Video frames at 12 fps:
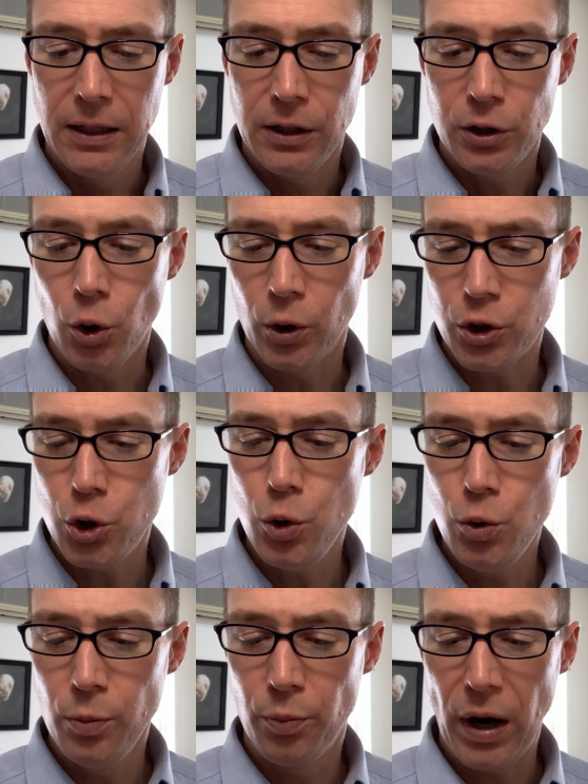Your
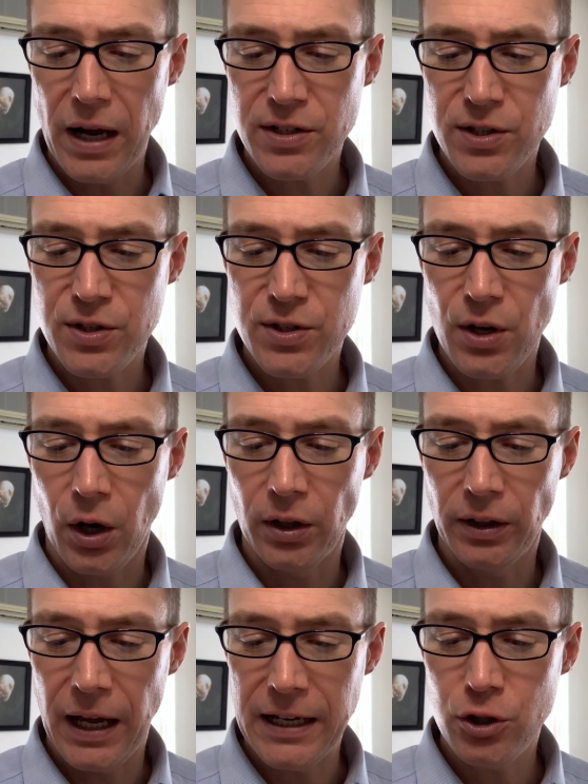2 breasts are
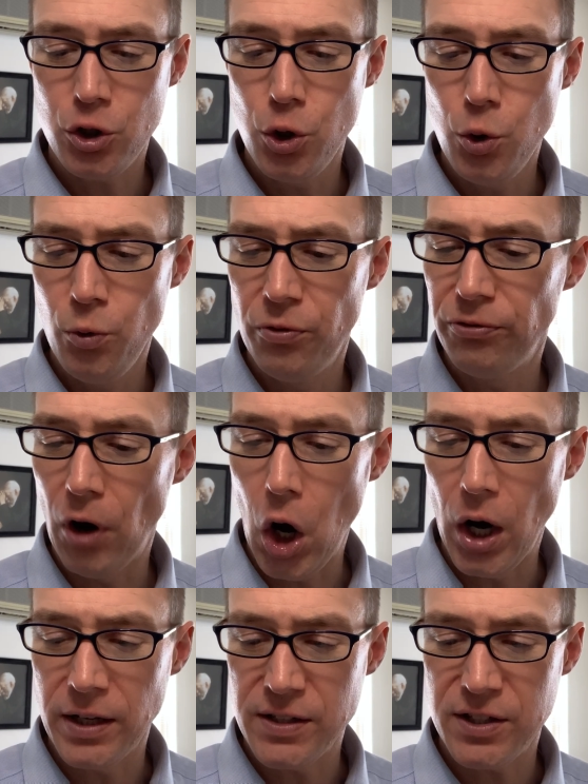like 2
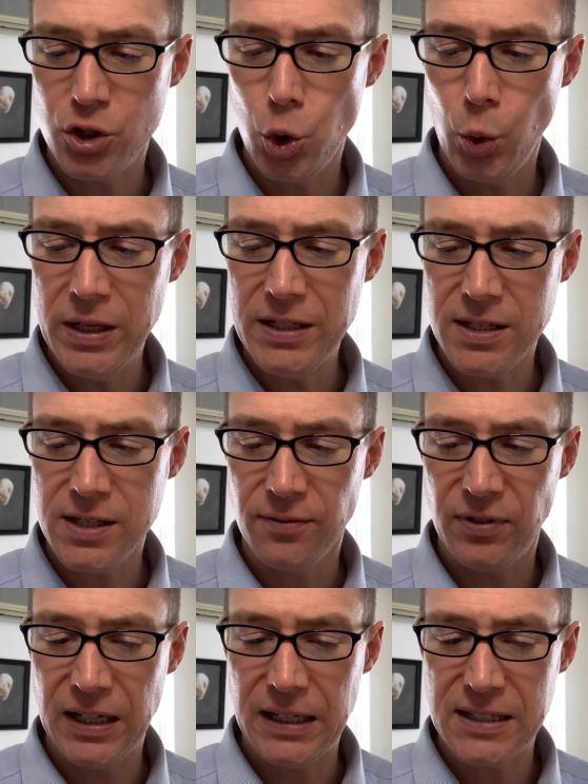fawns, twins
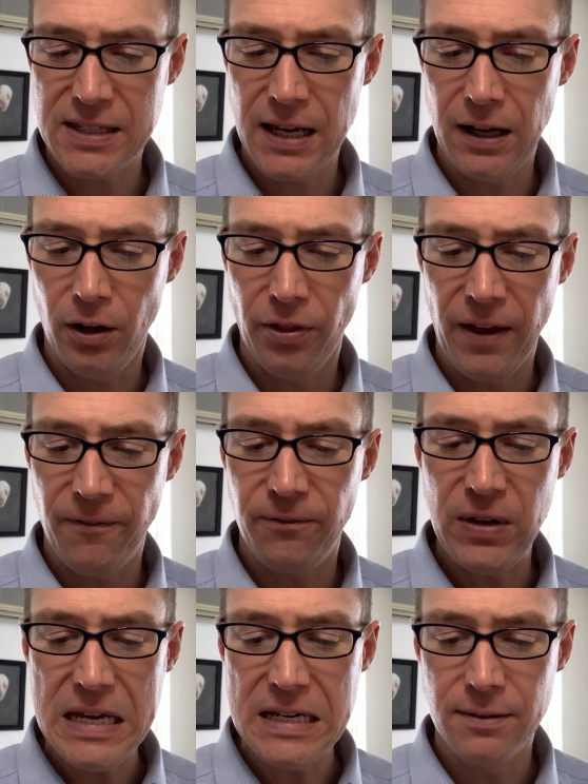of a gazelle that
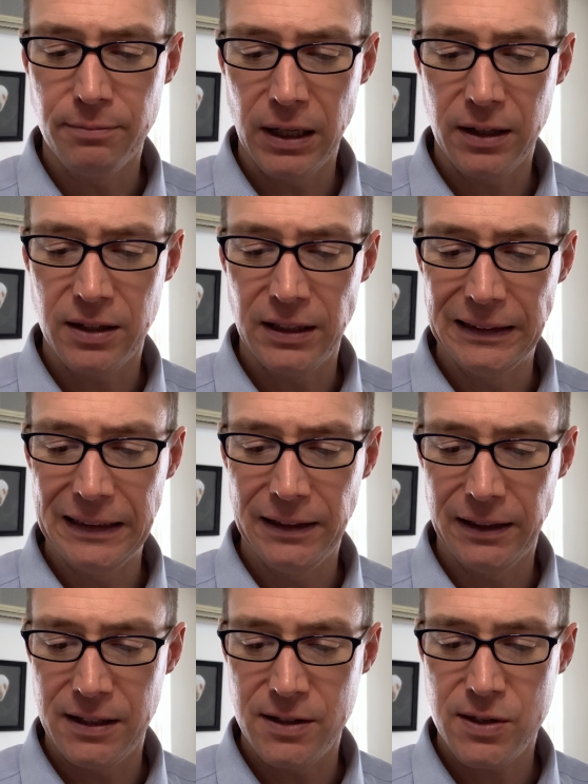feed among the
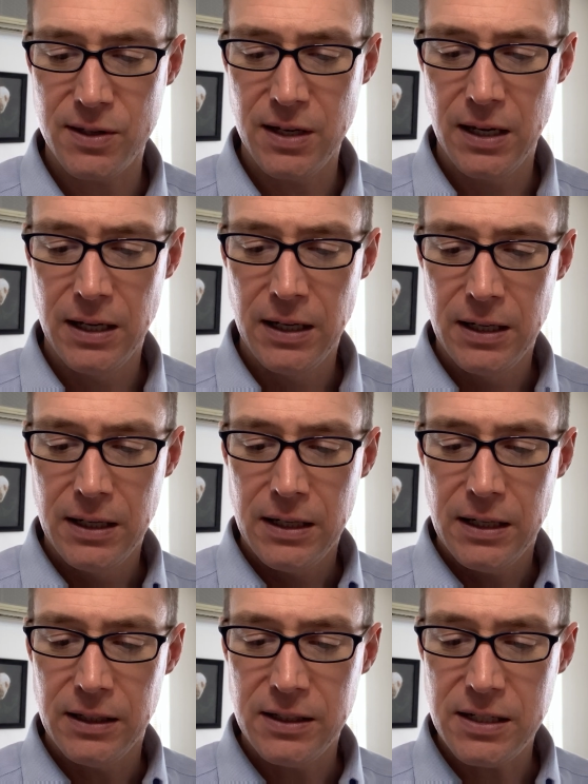lilies.
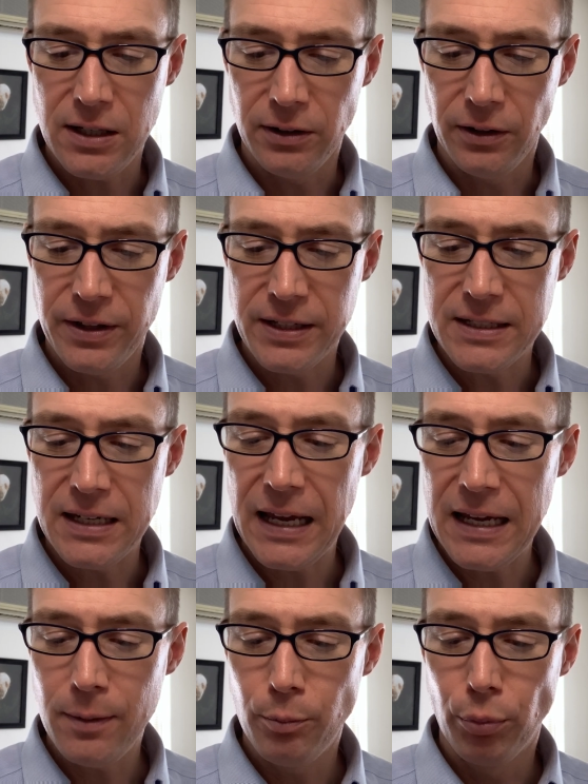Until the
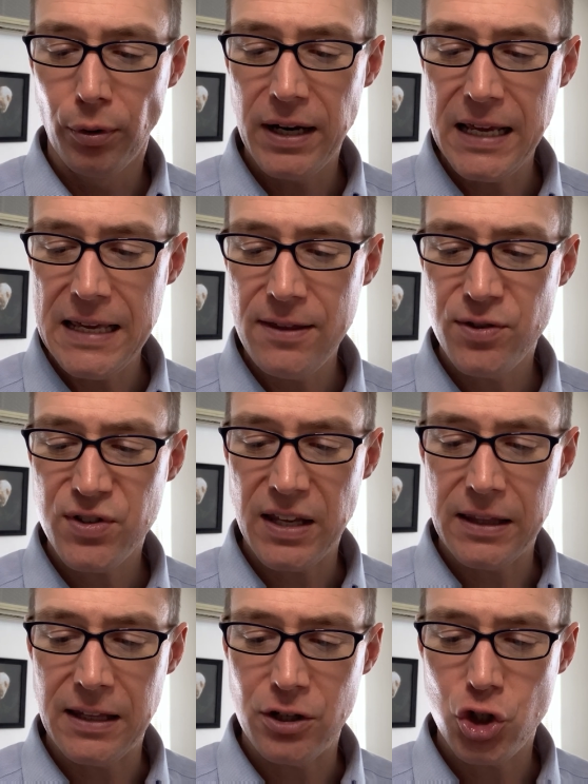day breathes
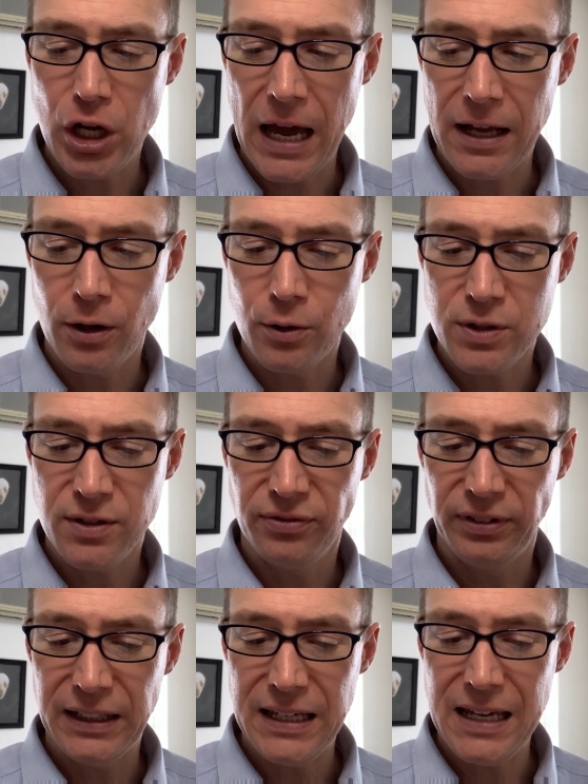and the shadows
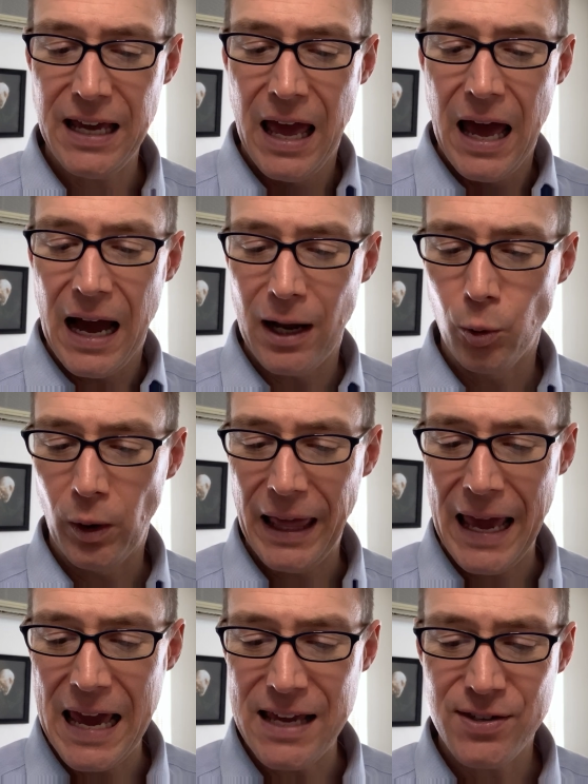flee, I will
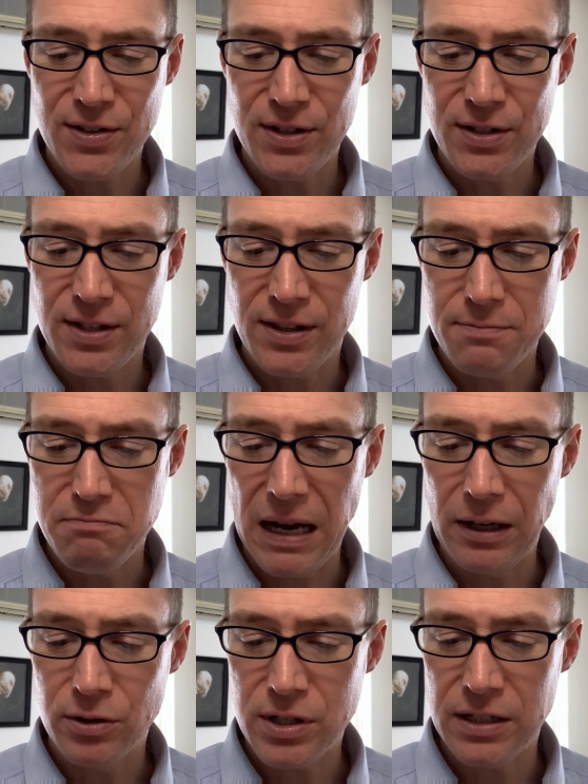hasten to the
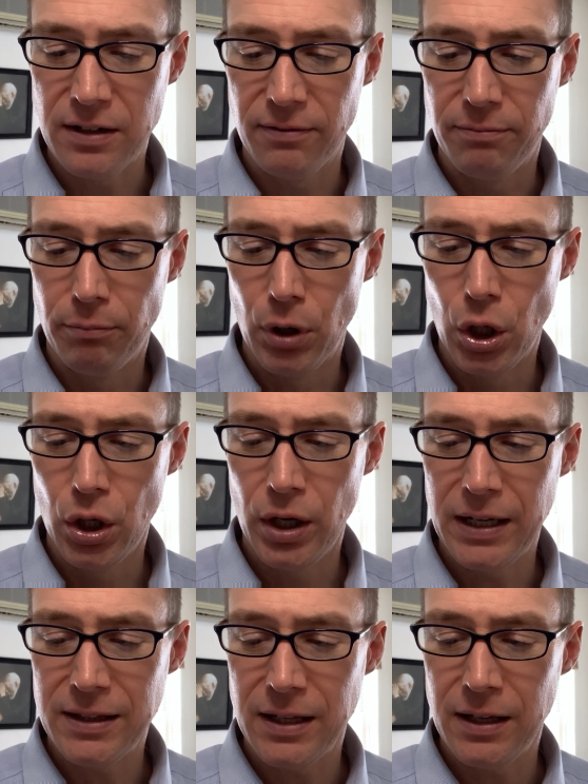mountain of myrrh
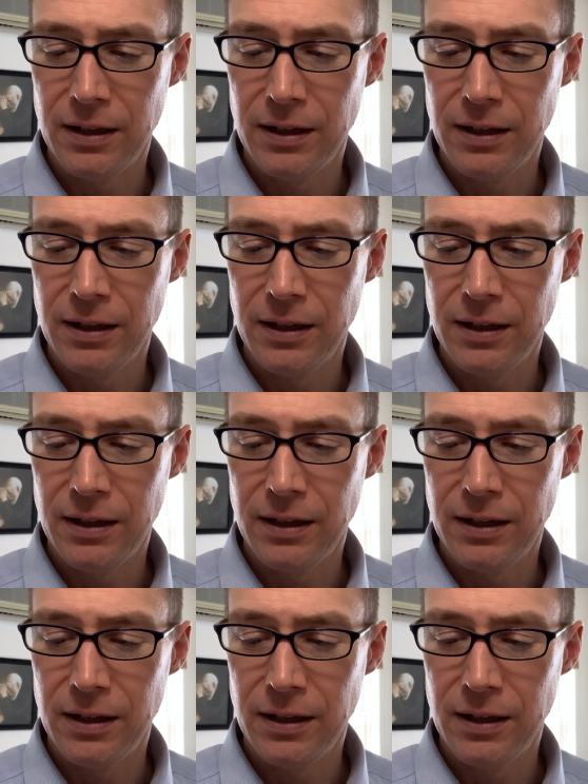and